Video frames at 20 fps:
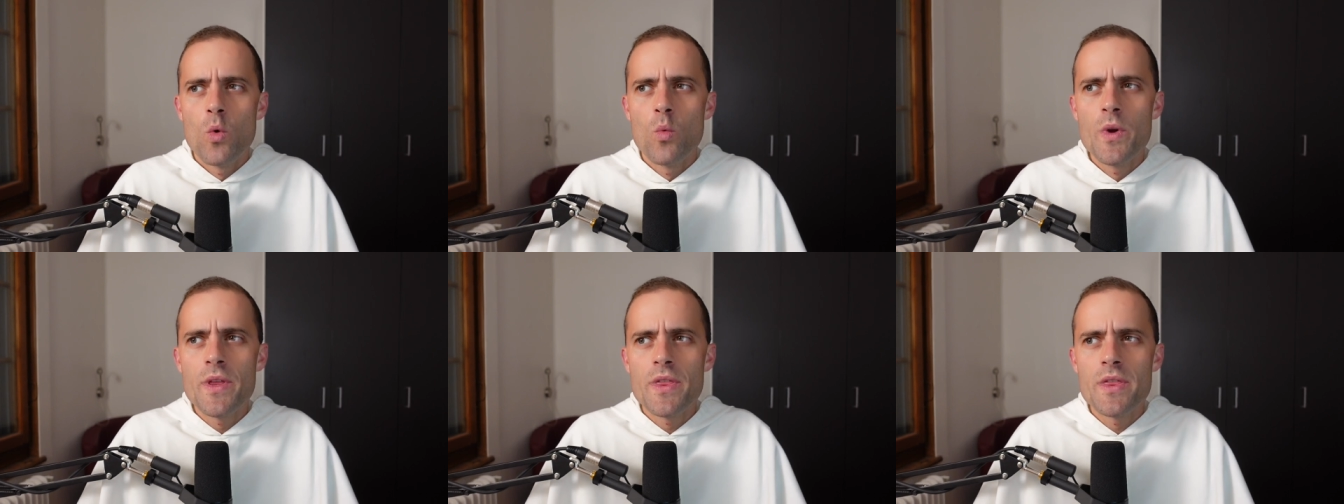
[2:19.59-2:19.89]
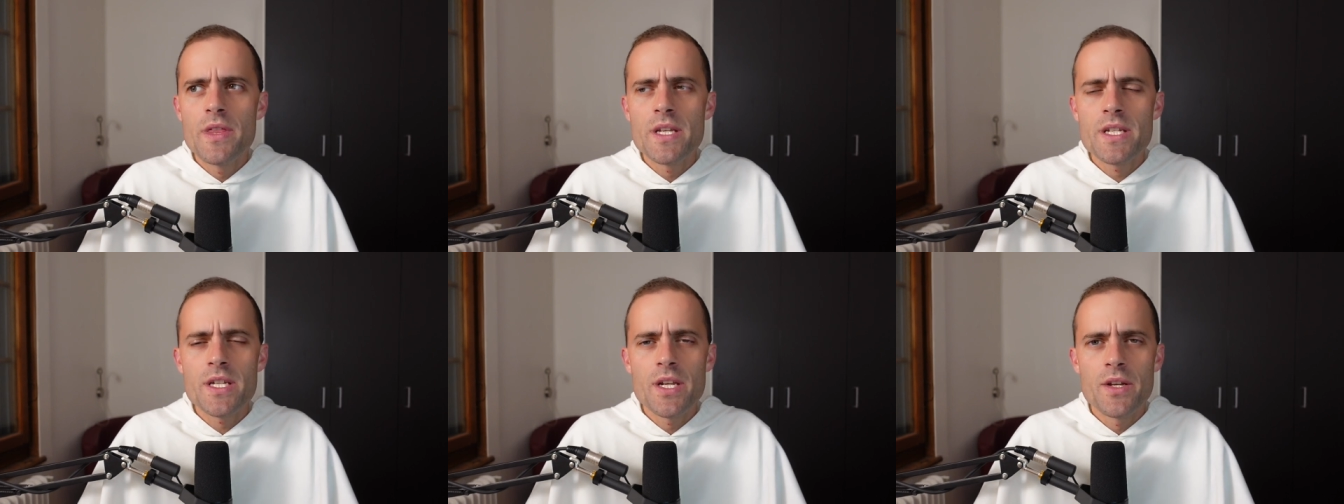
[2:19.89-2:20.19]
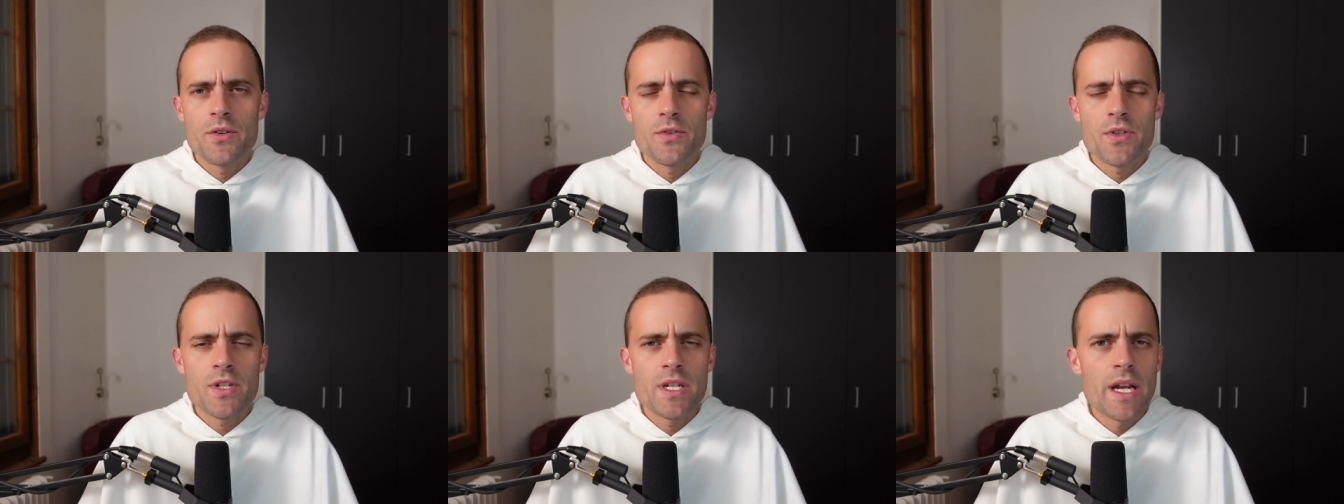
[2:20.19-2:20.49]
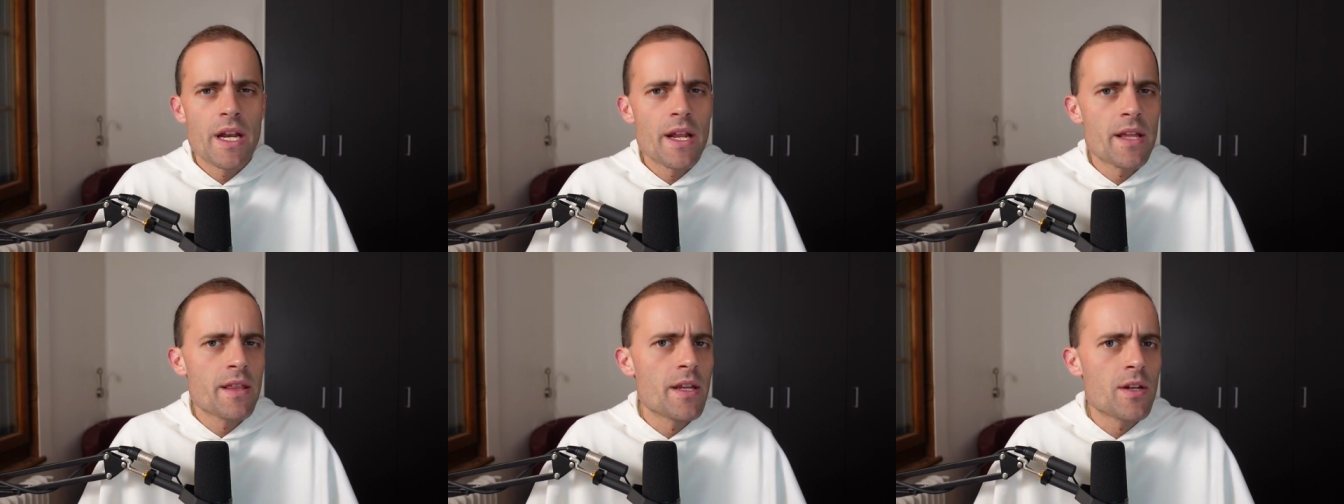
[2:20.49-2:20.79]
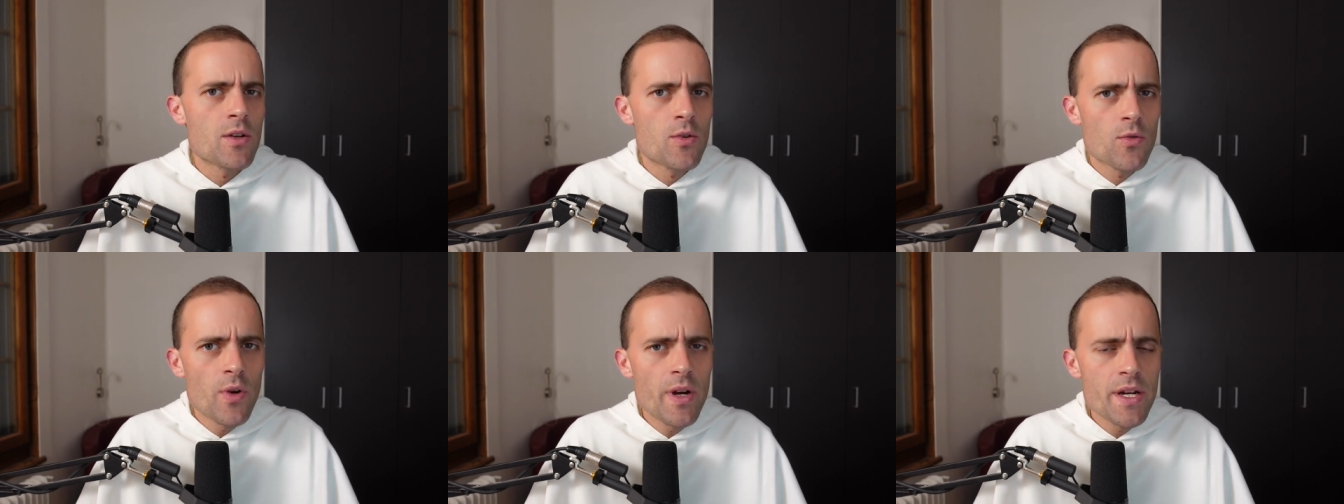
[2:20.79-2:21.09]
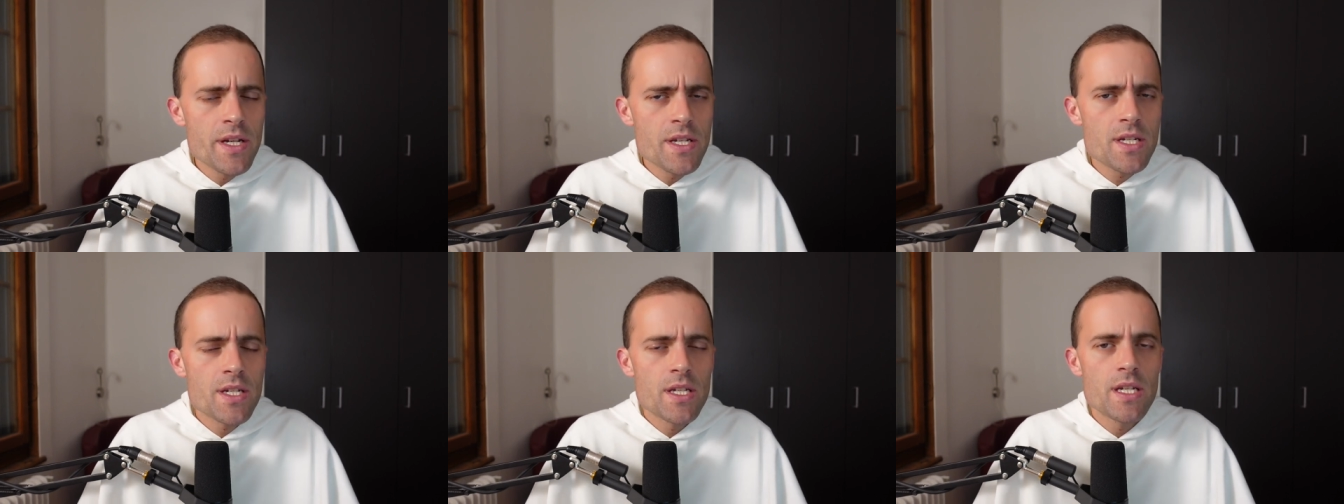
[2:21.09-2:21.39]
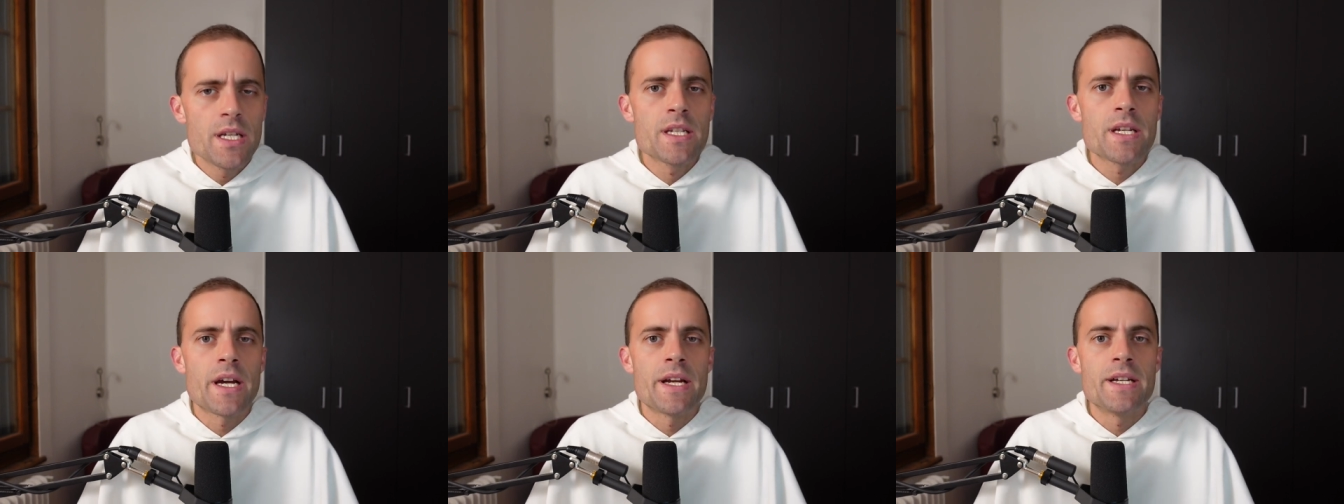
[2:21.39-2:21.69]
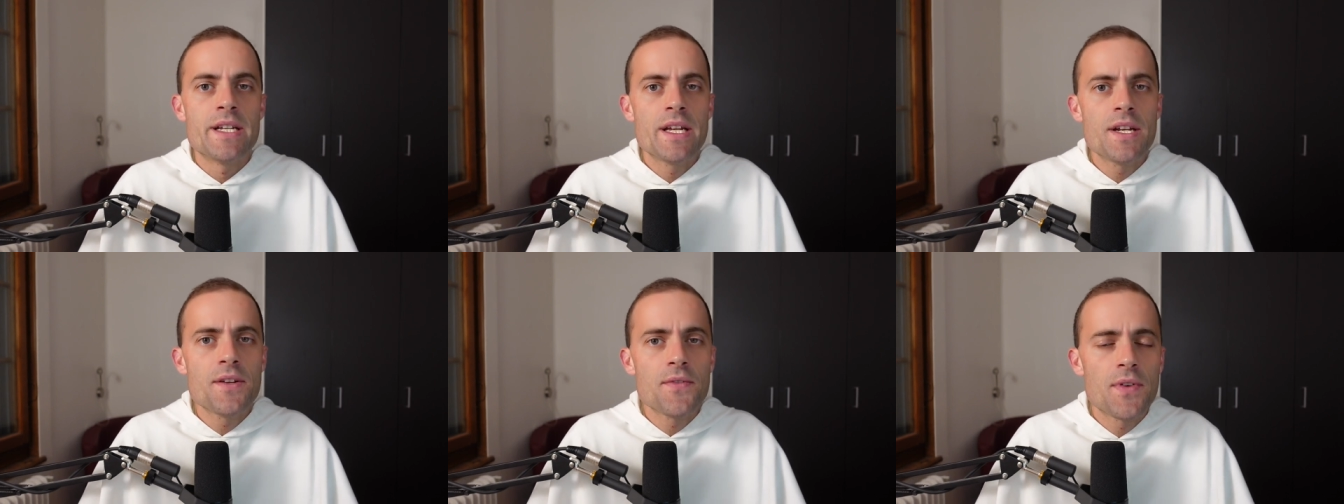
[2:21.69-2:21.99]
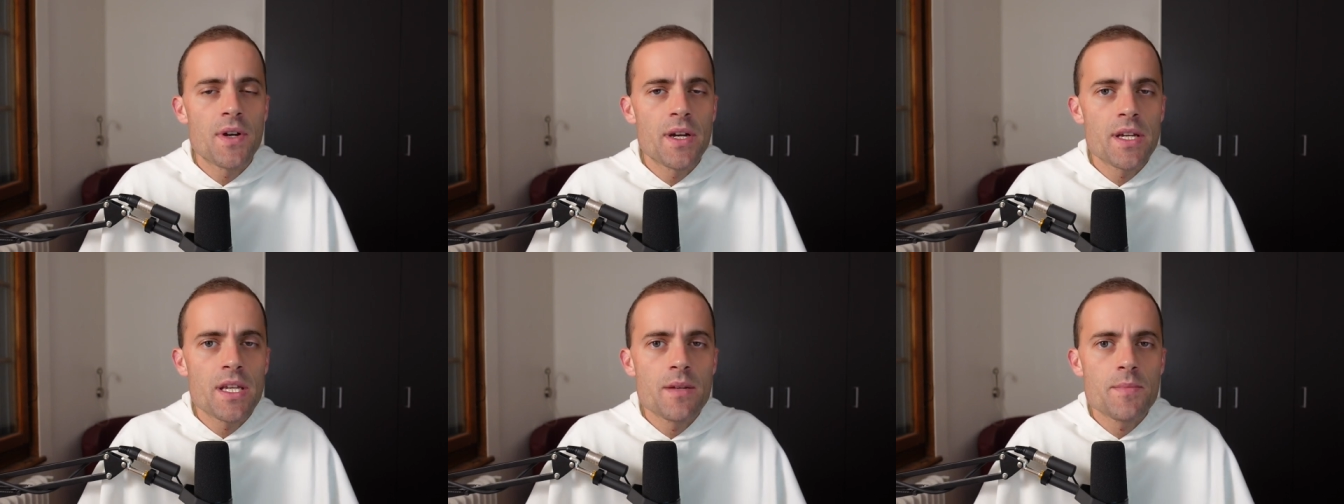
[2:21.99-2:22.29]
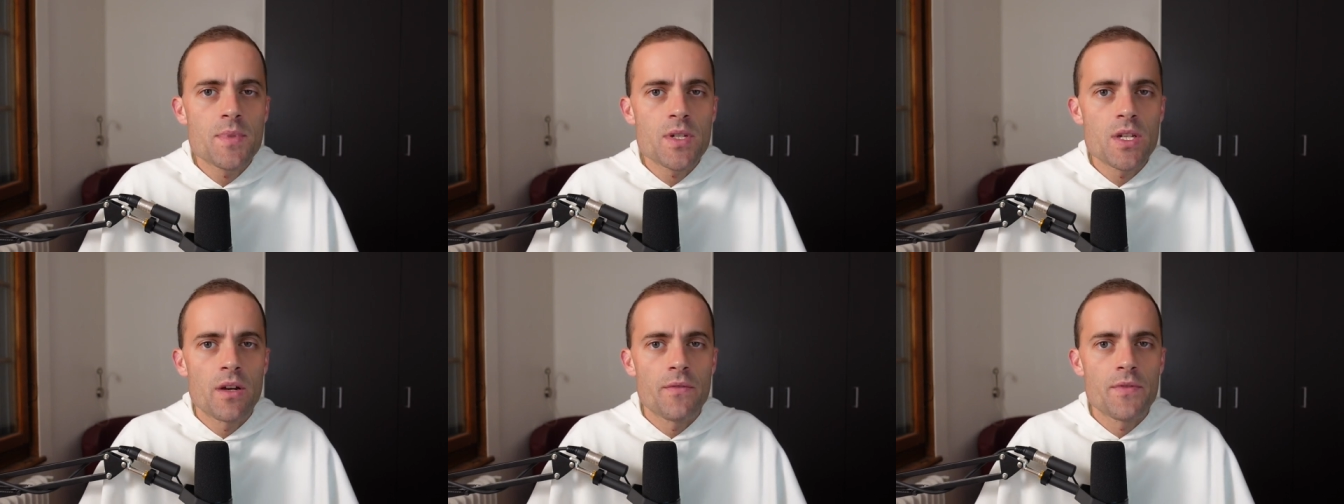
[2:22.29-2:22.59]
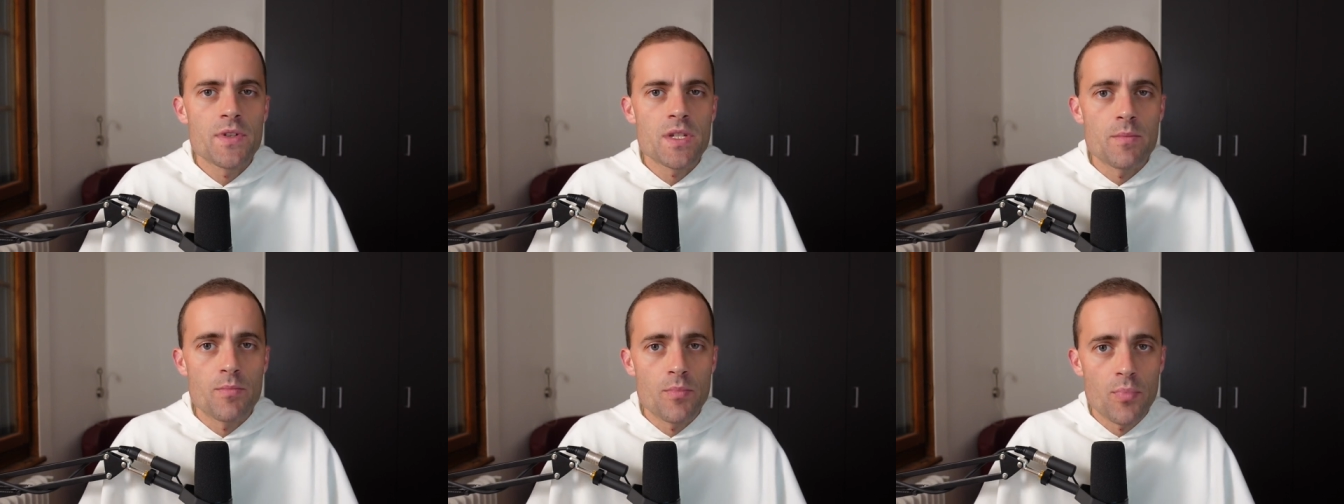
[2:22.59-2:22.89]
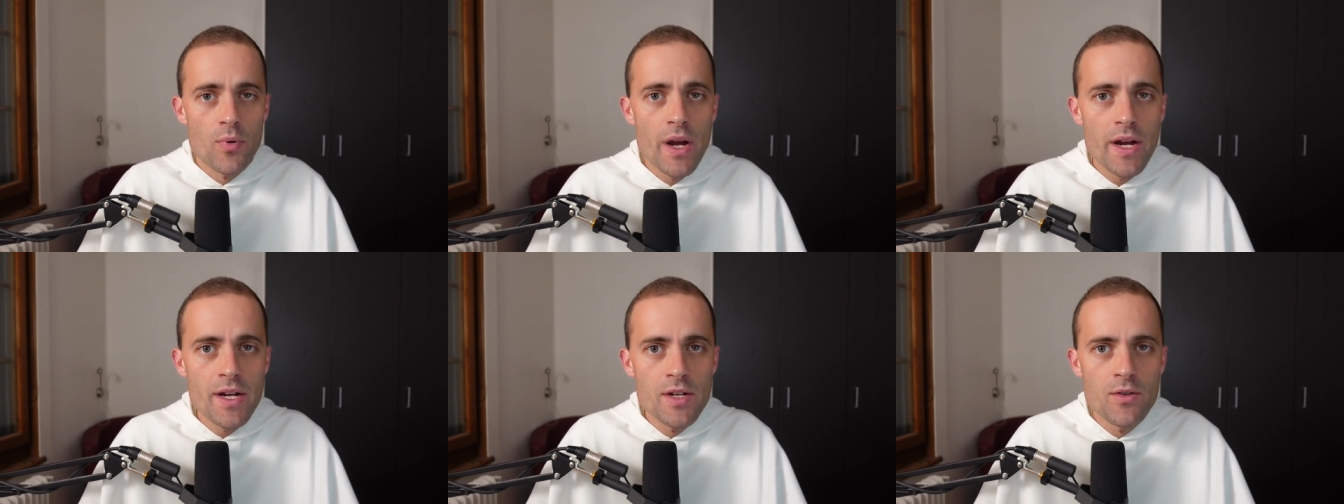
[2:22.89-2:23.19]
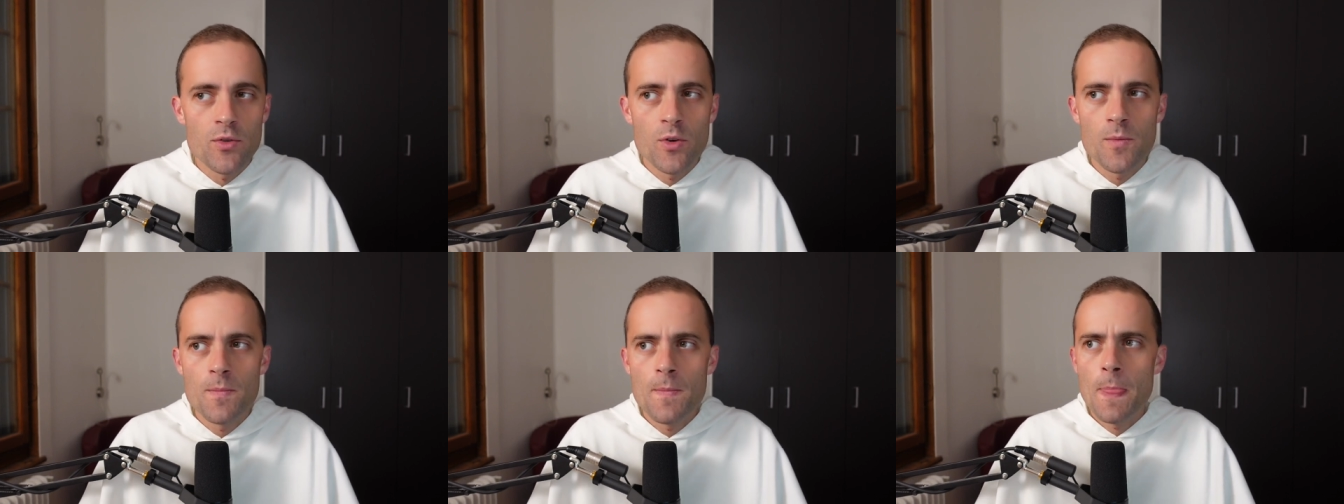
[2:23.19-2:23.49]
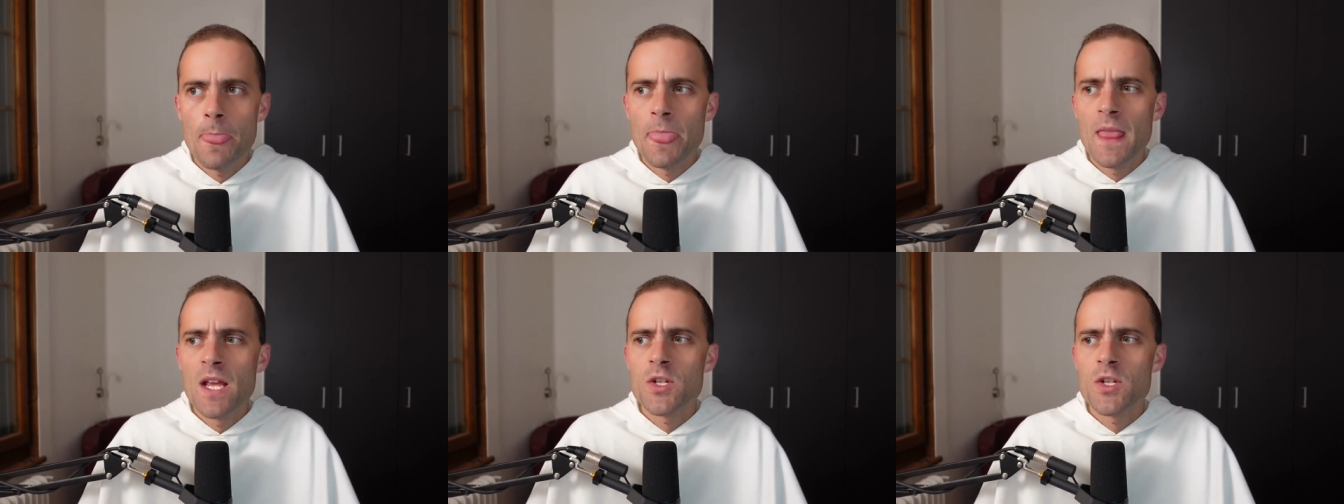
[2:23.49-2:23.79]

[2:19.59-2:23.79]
with this understanding that Christ is identifying himself as a bridegroom.